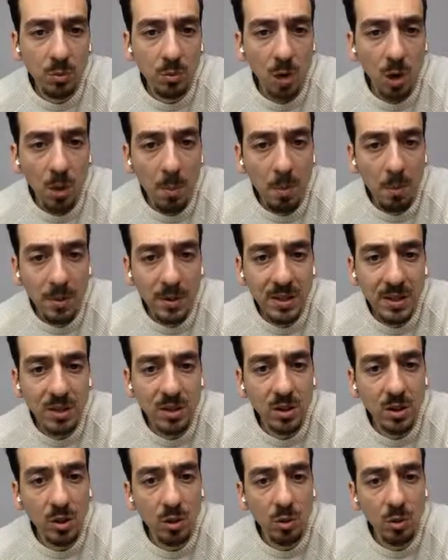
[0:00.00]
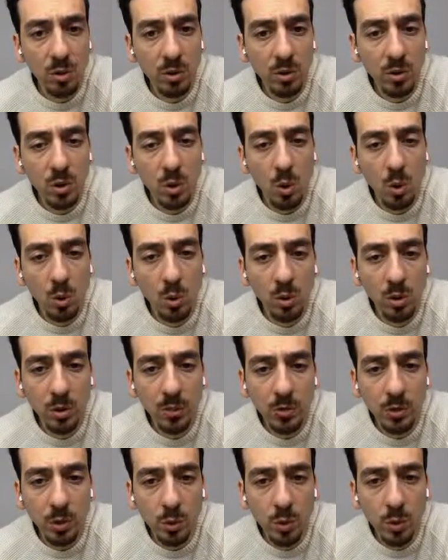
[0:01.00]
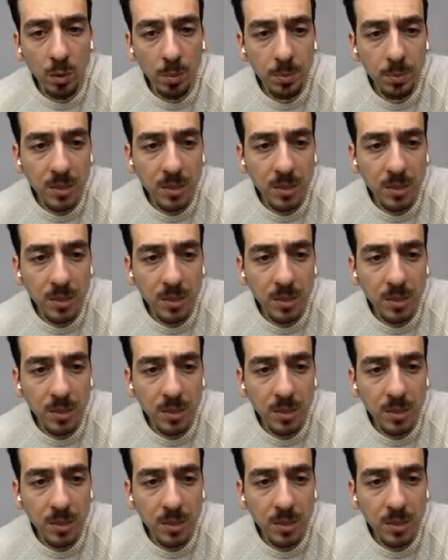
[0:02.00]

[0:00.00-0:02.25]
companies across the whole of Europe.